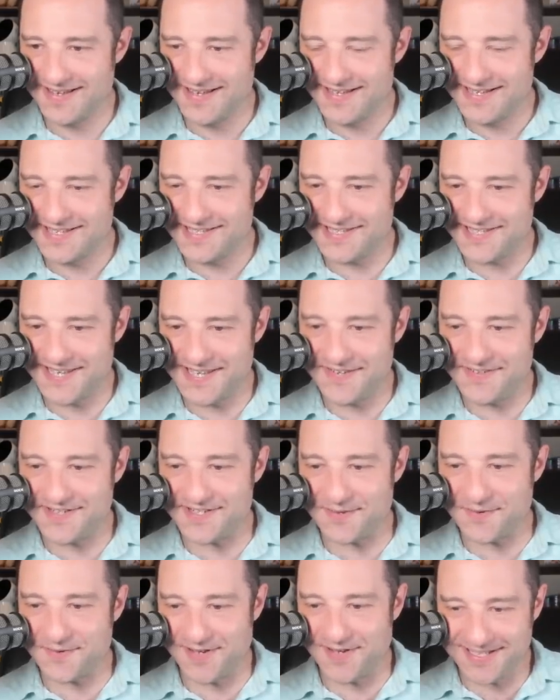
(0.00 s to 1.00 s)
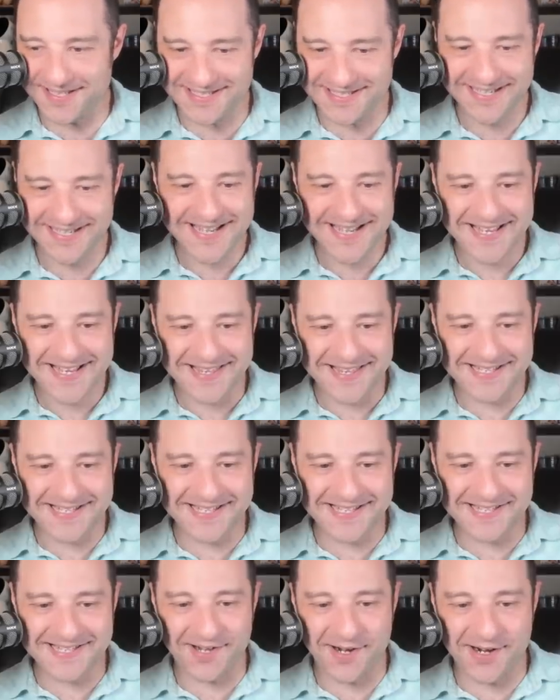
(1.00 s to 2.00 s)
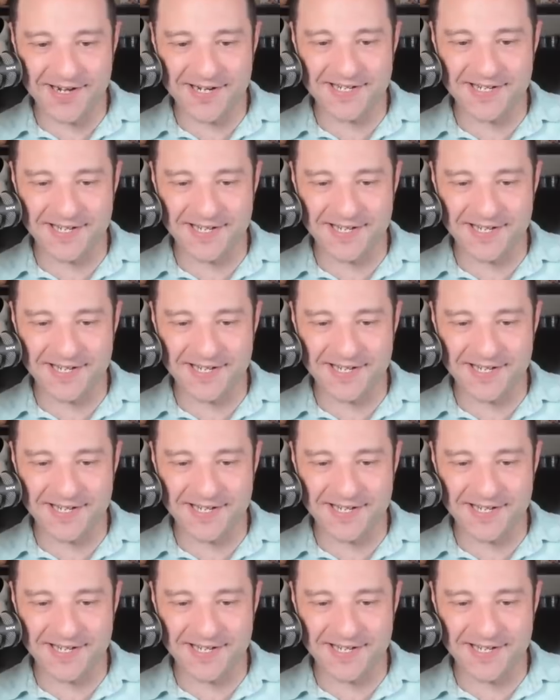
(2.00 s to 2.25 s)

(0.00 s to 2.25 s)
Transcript: Steve, said, what? This is hard